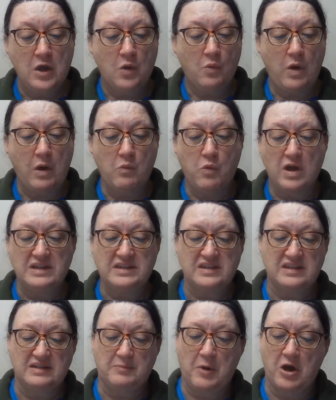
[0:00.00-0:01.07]
While once
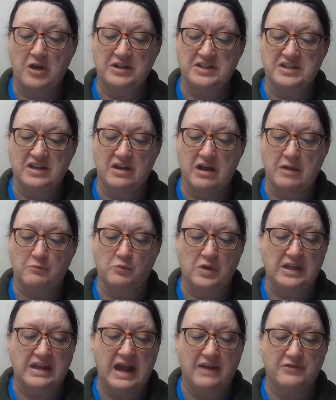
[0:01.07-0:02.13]
upon a time we
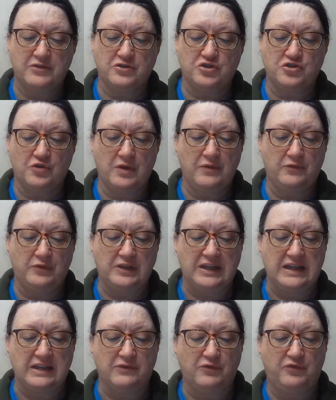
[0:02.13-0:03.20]
gathered
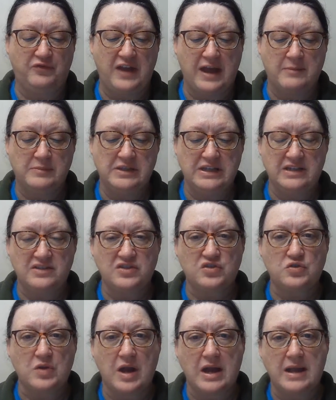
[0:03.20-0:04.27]
joyfully in families,
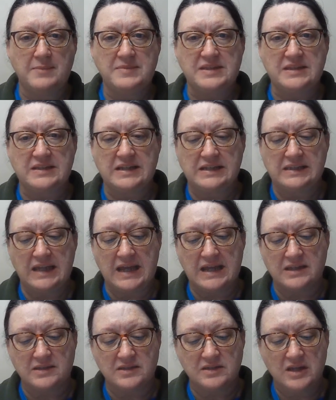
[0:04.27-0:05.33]
tribes, and
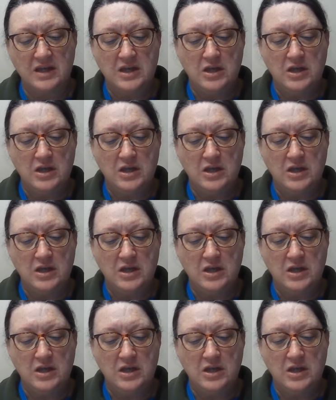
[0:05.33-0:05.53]
clans,